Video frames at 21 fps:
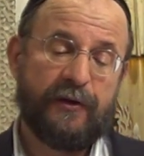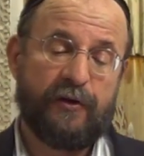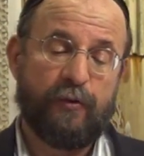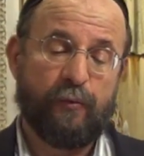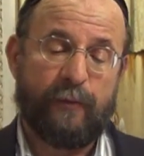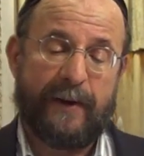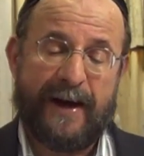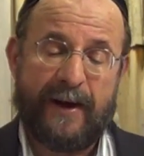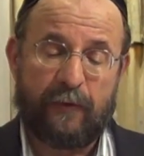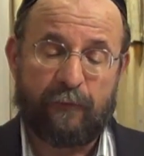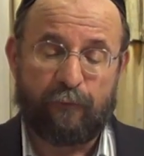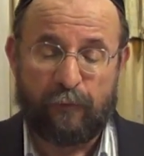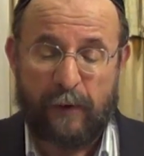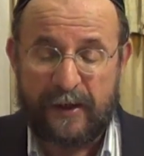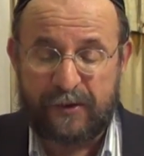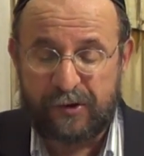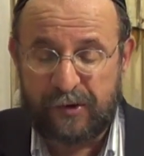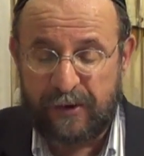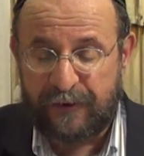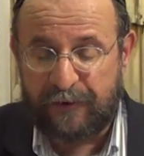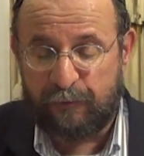throughout
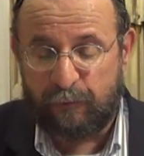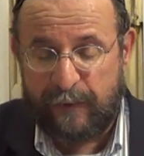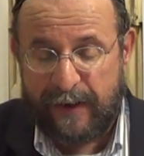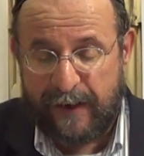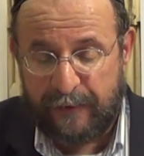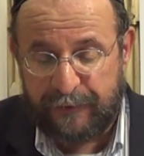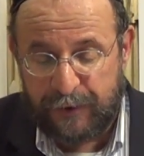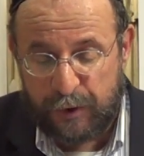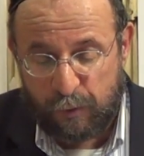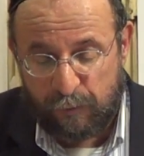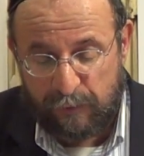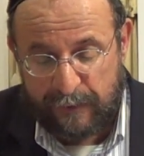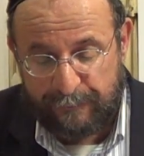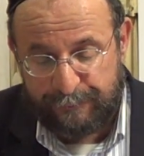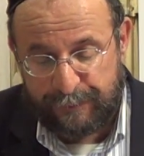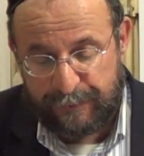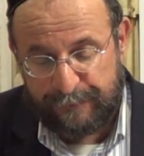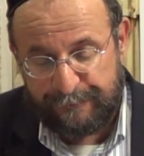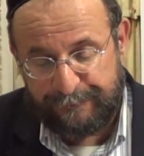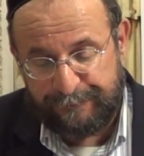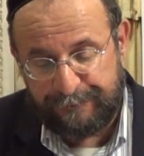Russia, throughout
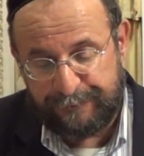Europe.